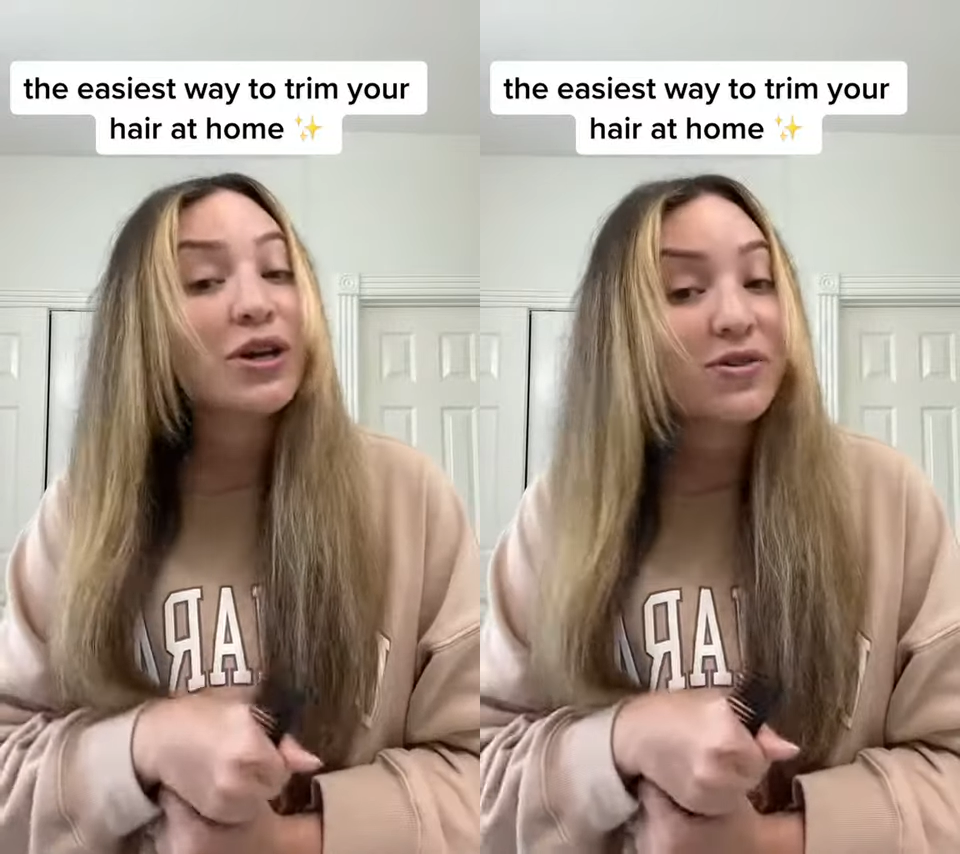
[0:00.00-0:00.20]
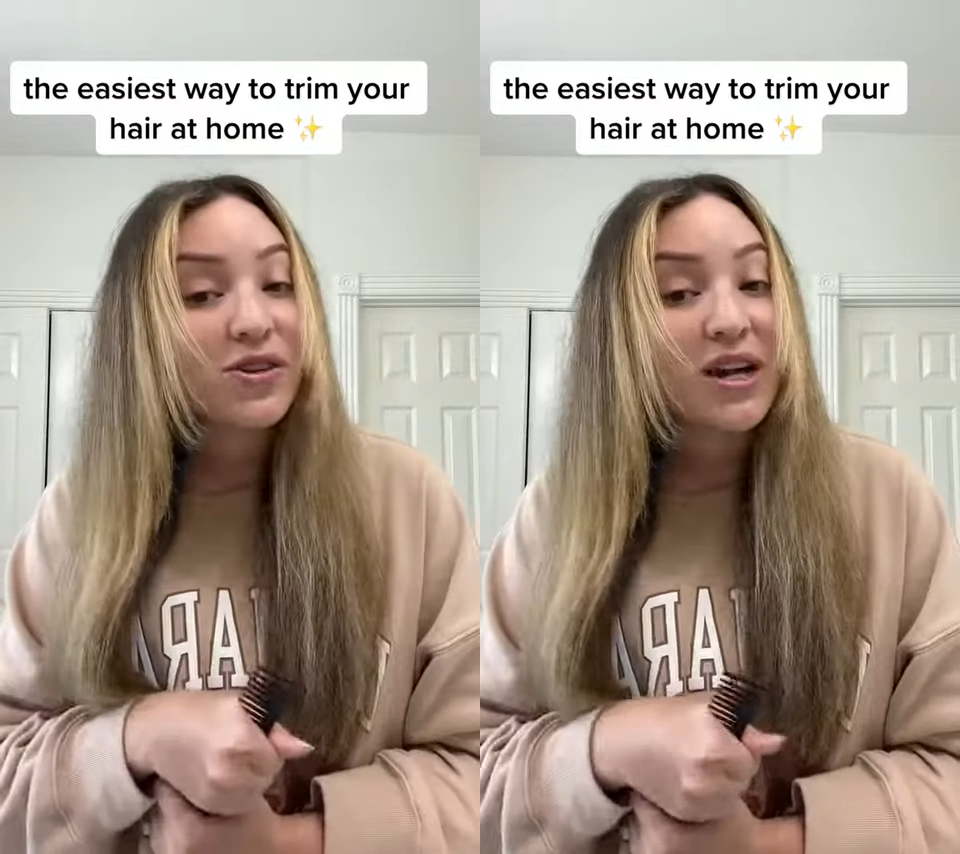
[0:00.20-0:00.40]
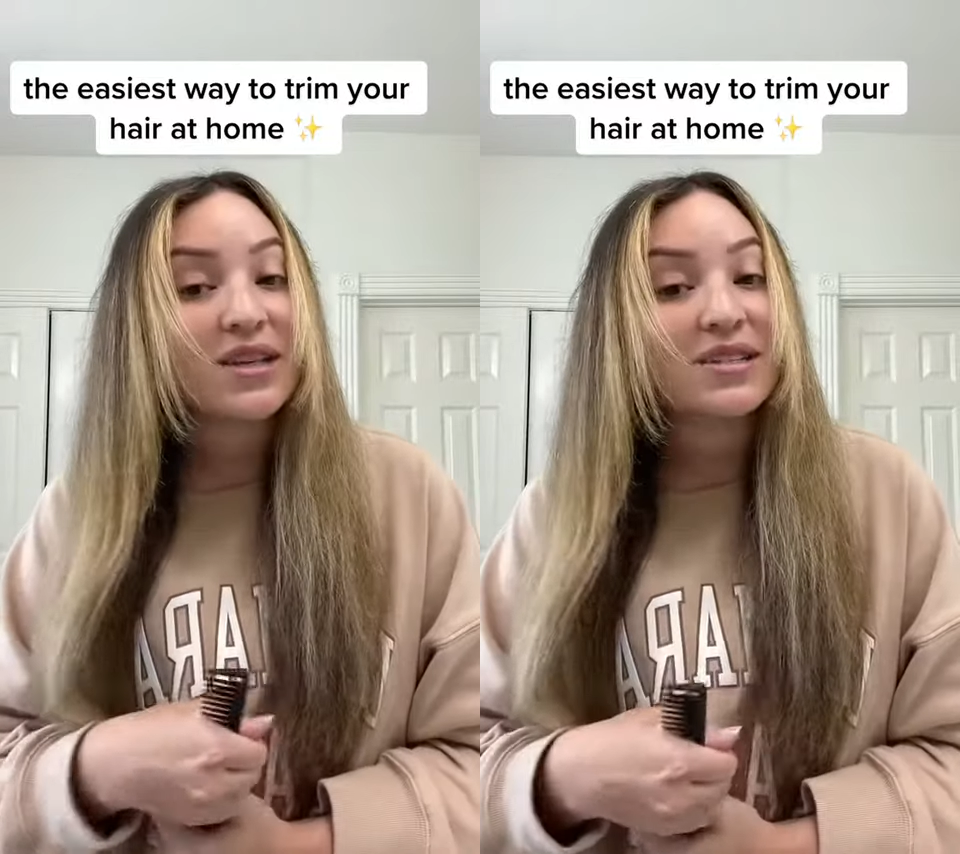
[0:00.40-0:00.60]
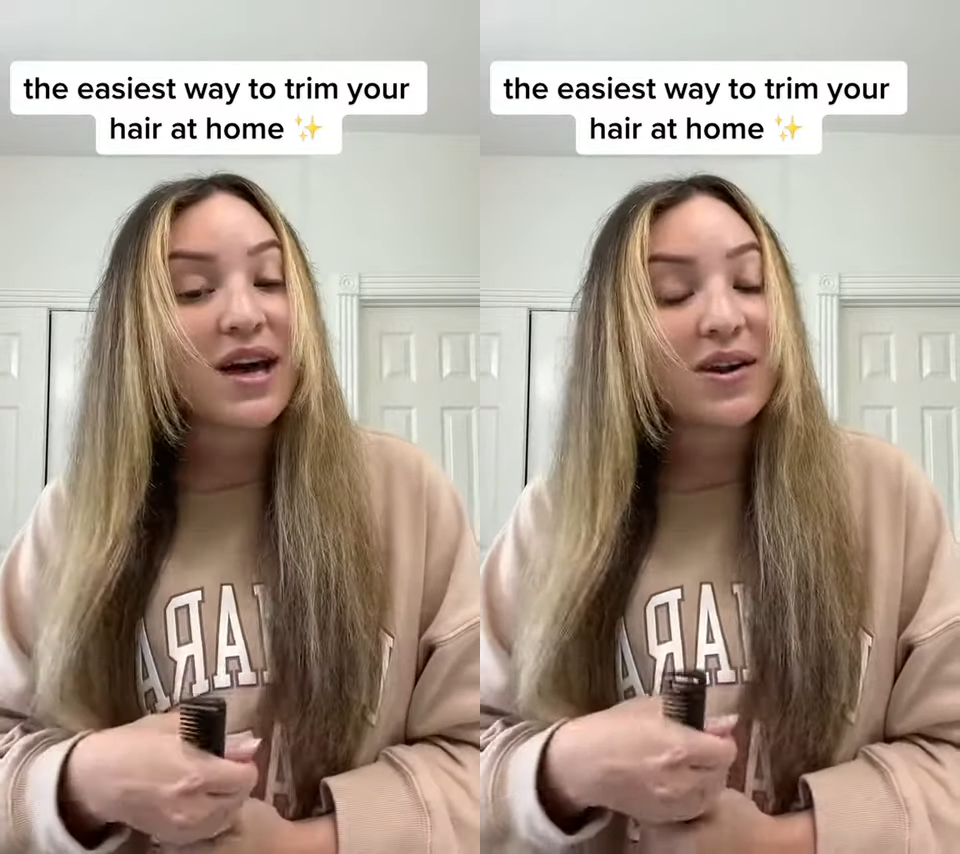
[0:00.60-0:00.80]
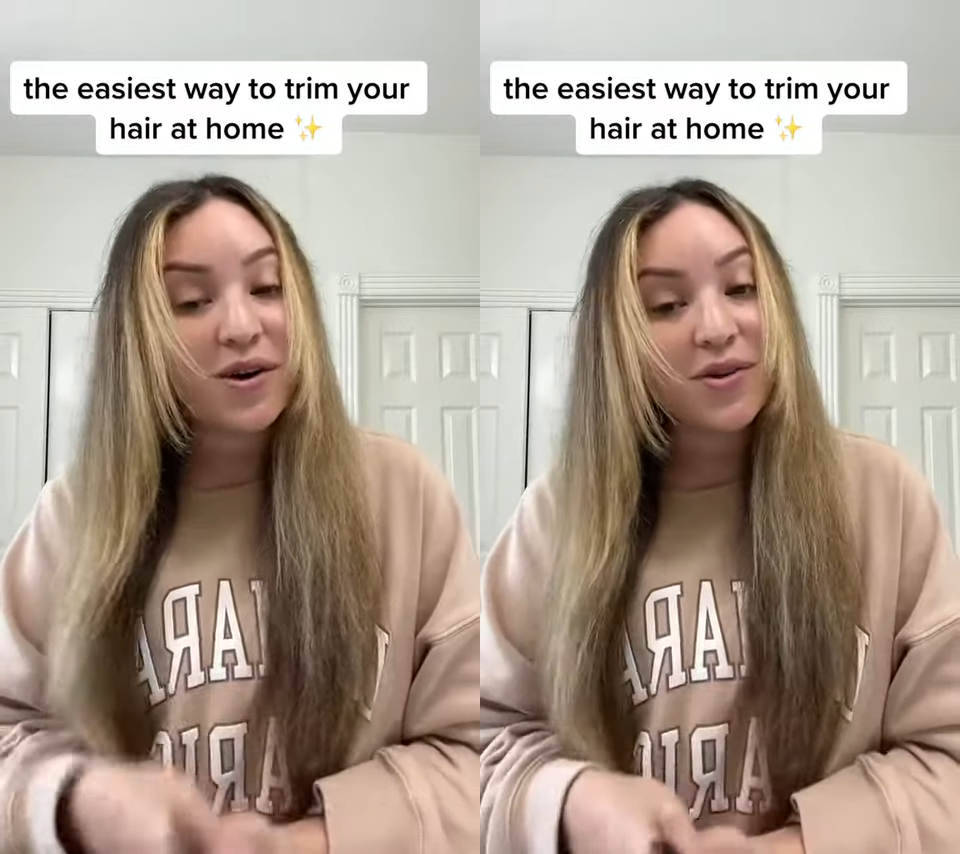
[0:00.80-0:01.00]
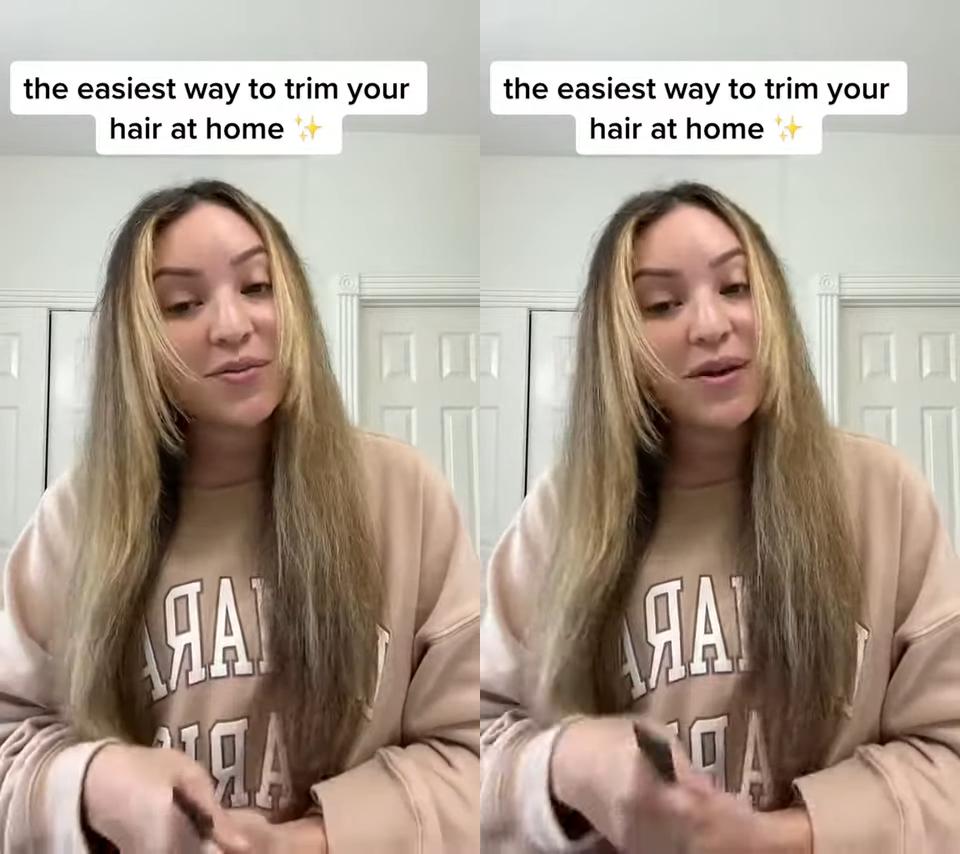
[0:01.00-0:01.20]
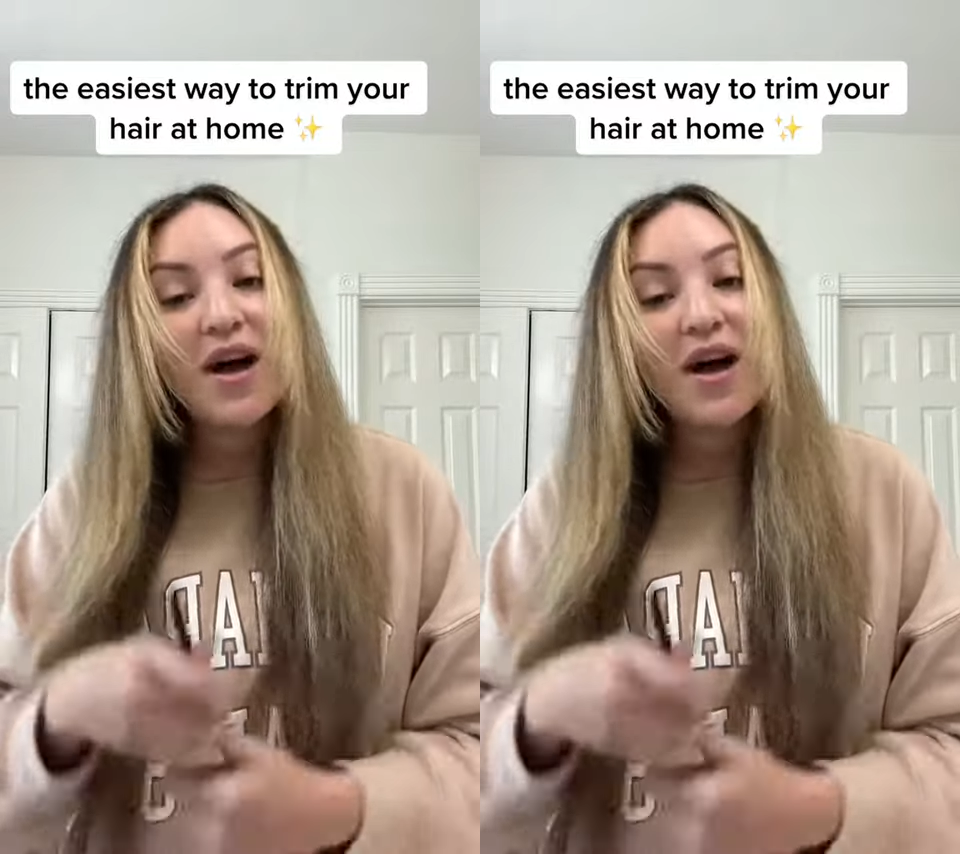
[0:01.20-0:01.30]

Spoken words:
you try this at home.